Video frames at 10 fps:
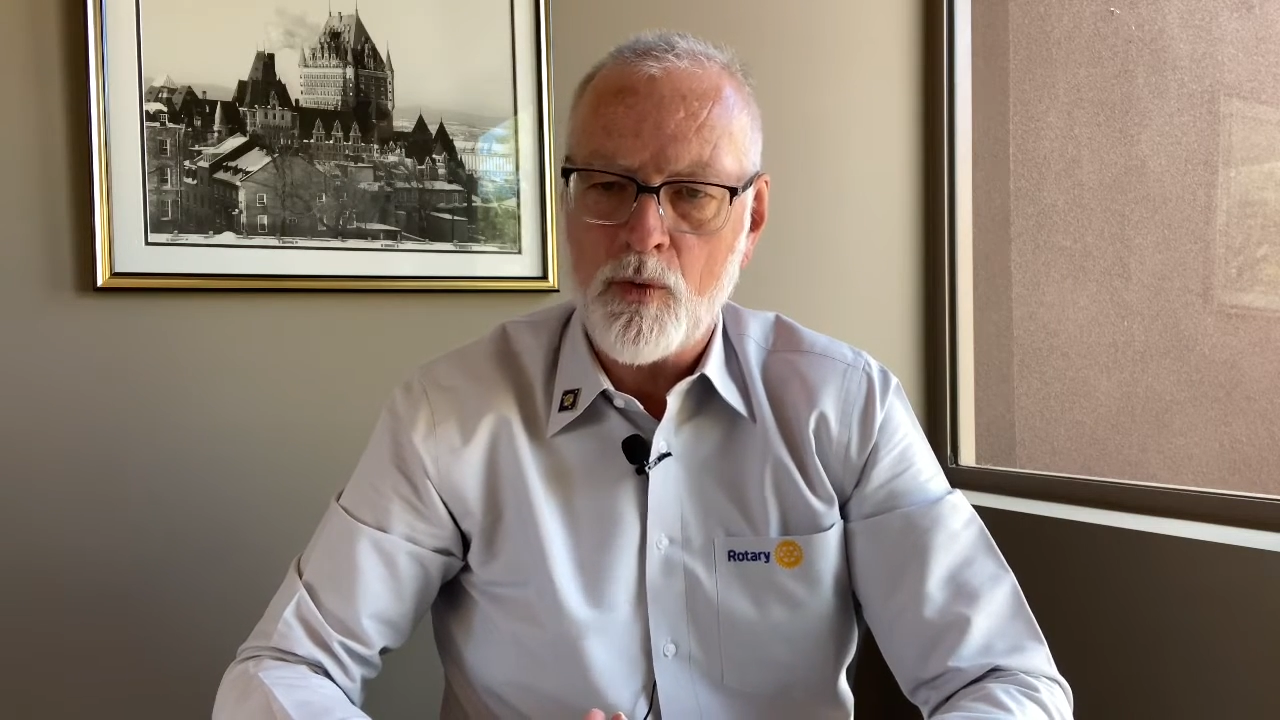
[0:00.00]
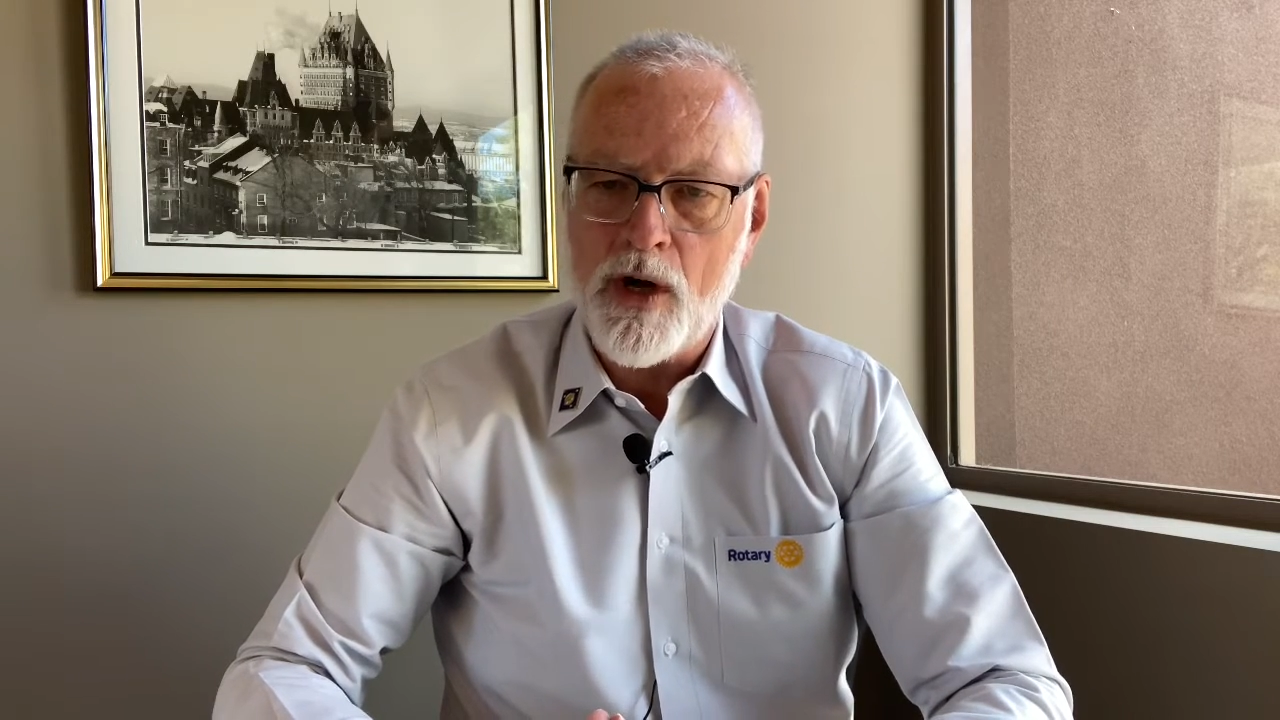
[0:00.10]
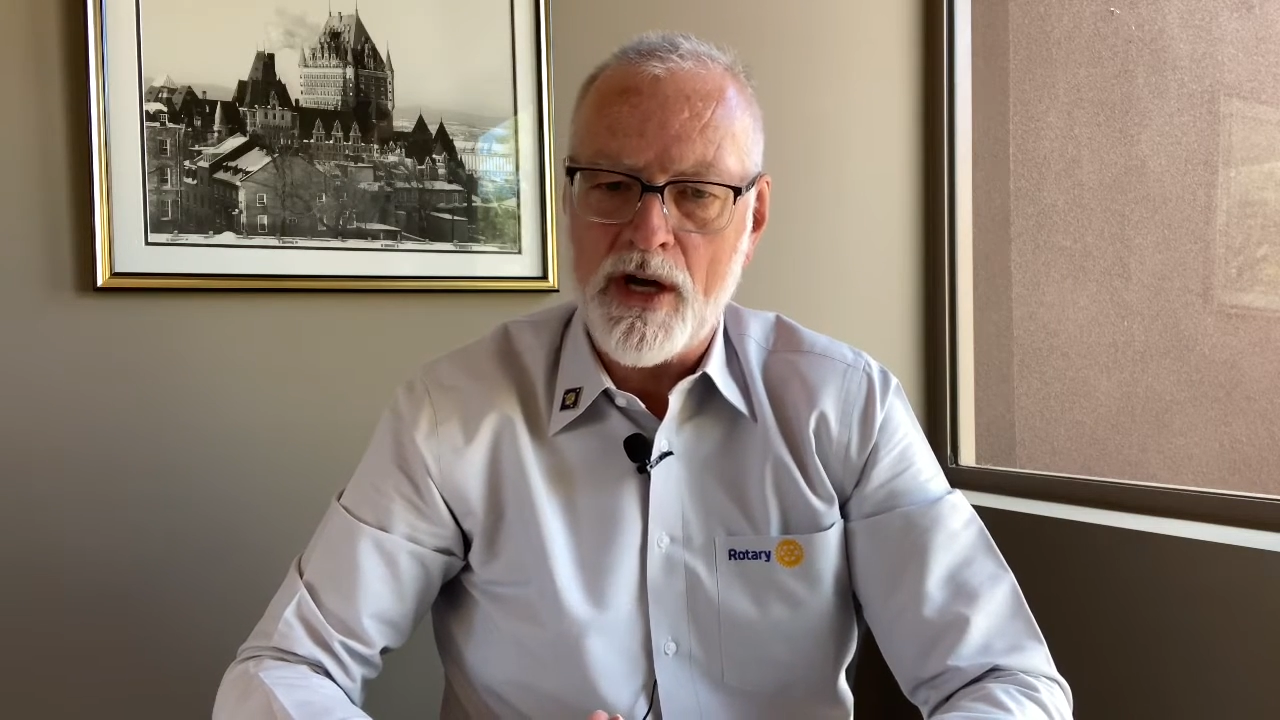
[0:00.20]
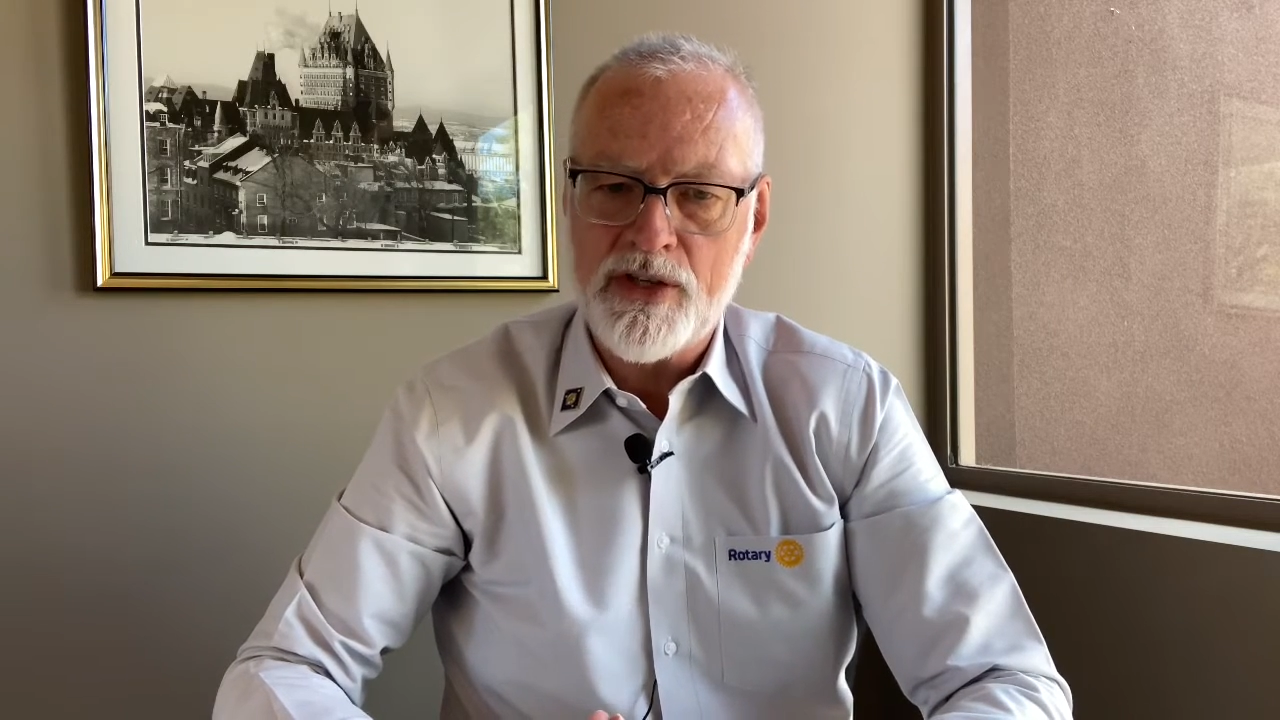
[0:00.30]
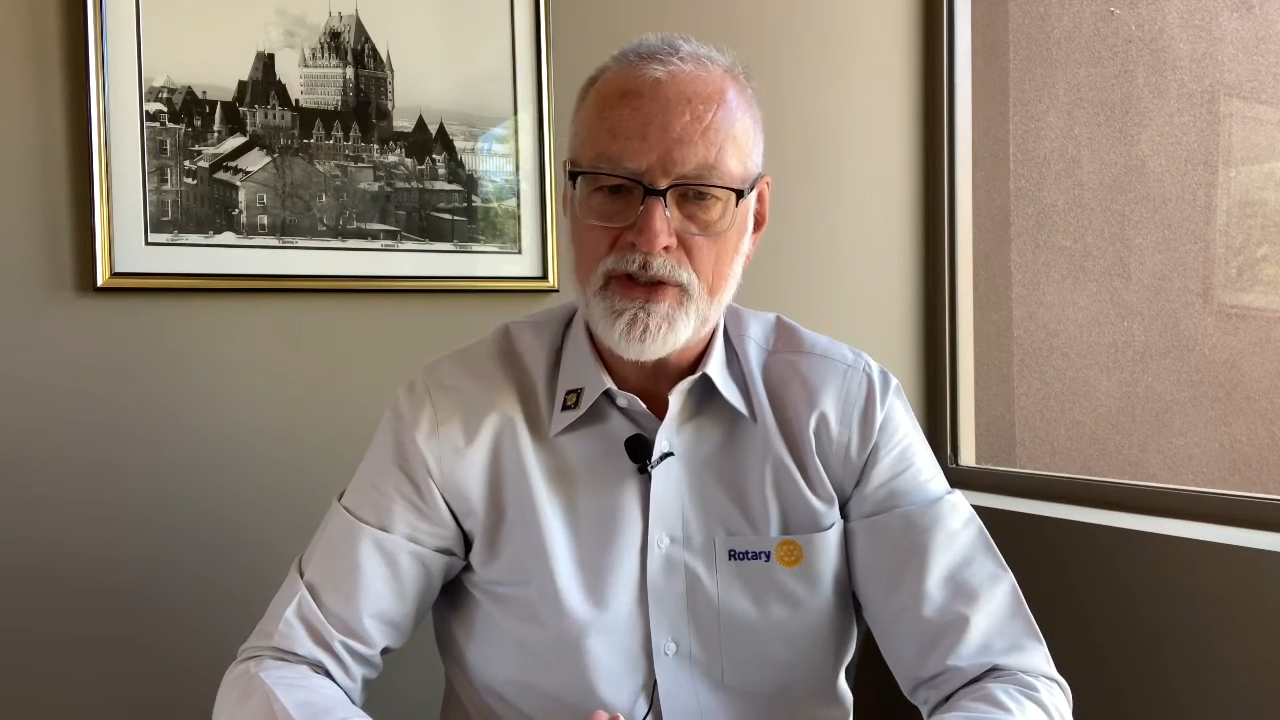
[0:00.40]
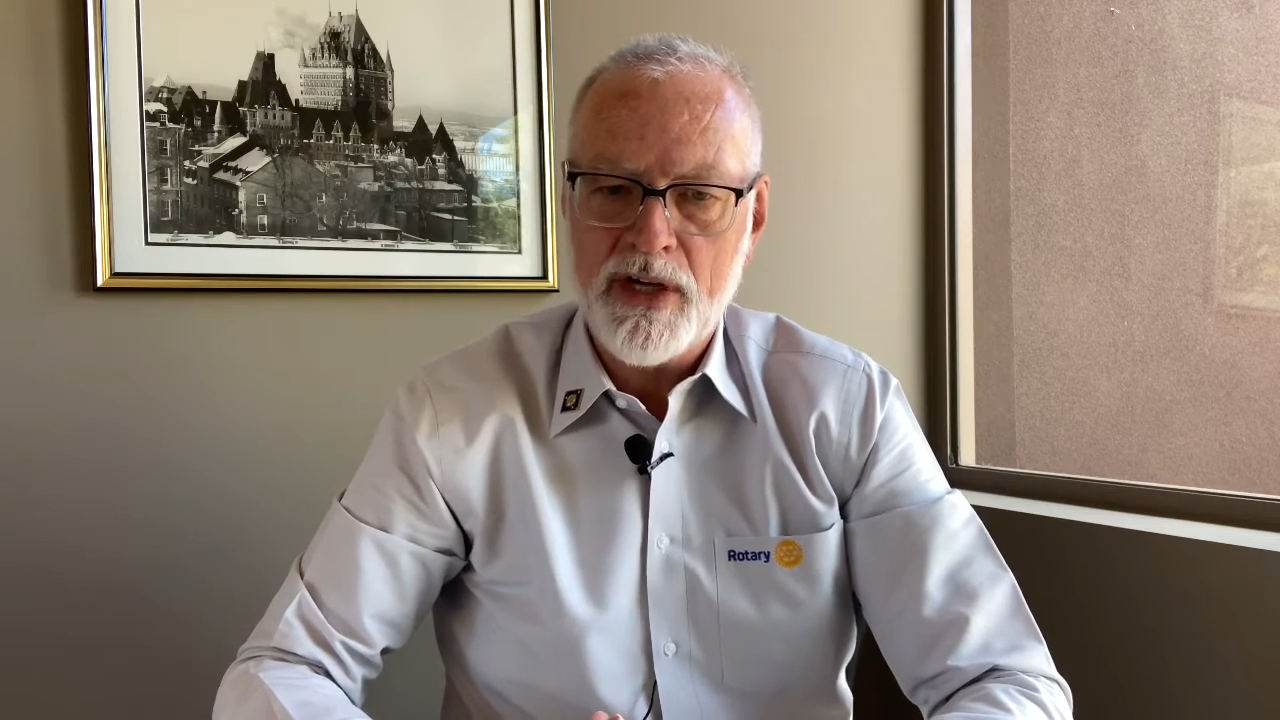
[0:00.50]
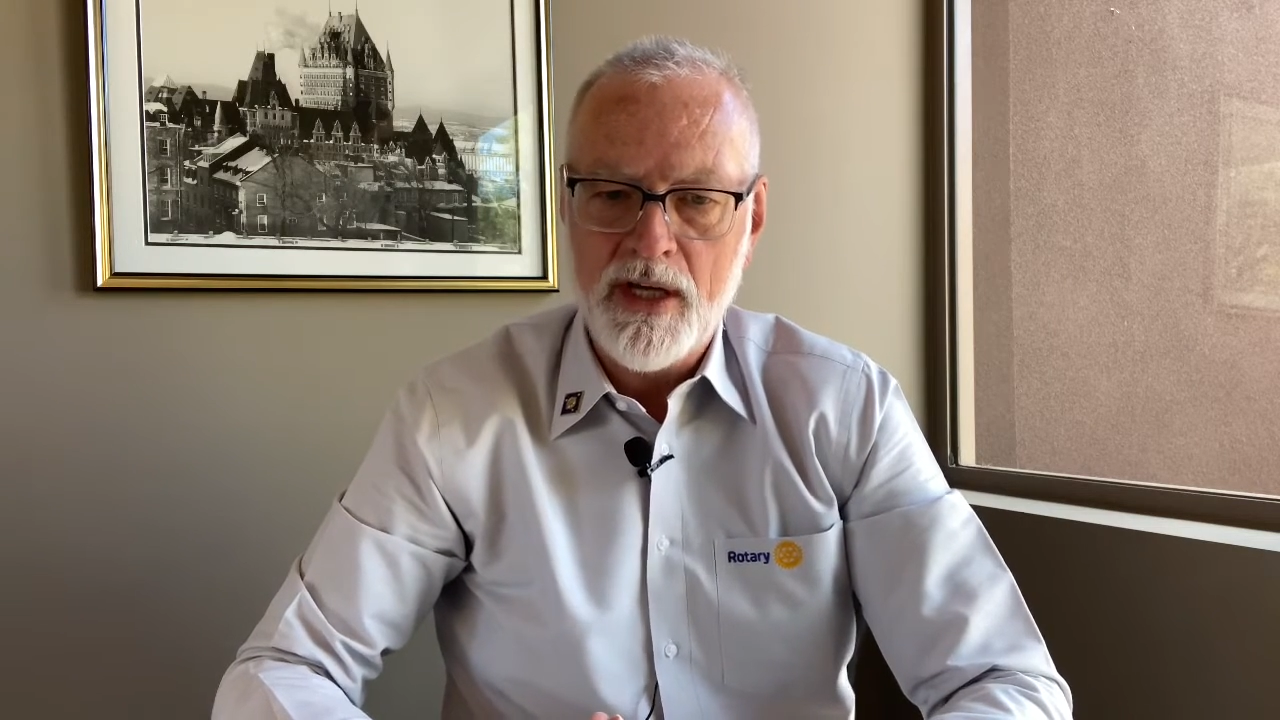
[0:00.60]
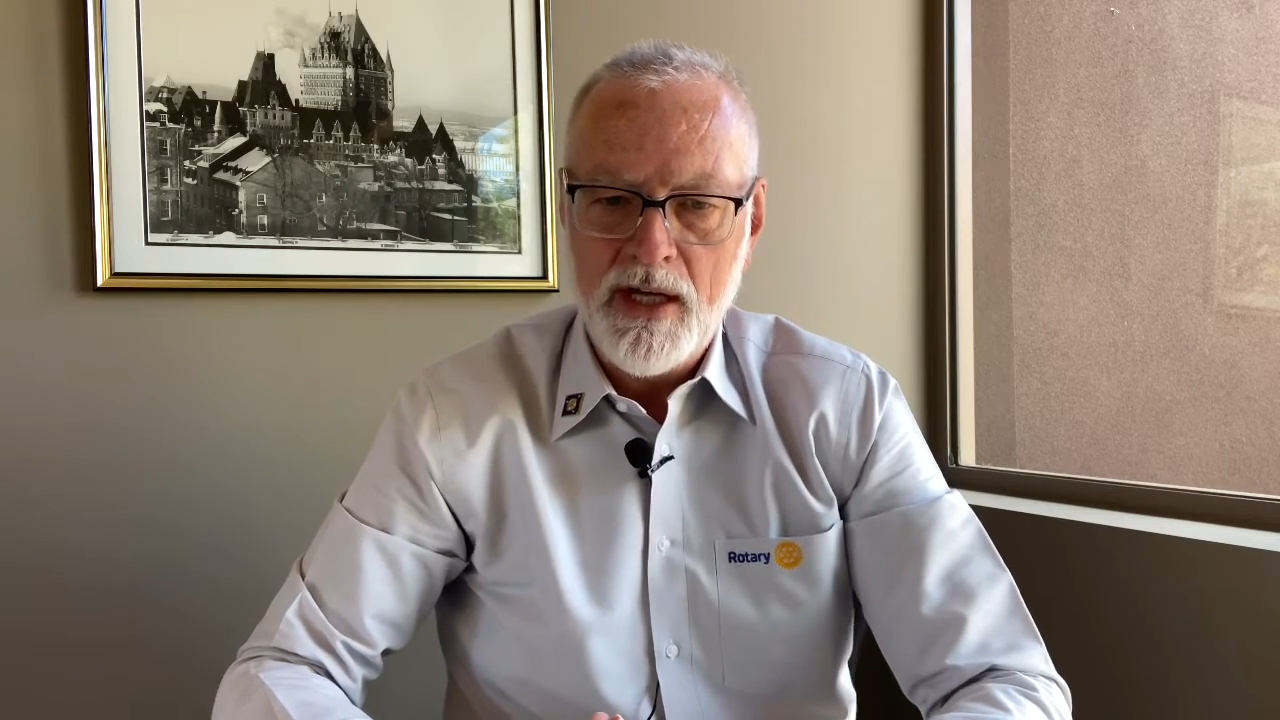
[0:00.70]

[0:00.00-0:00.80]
was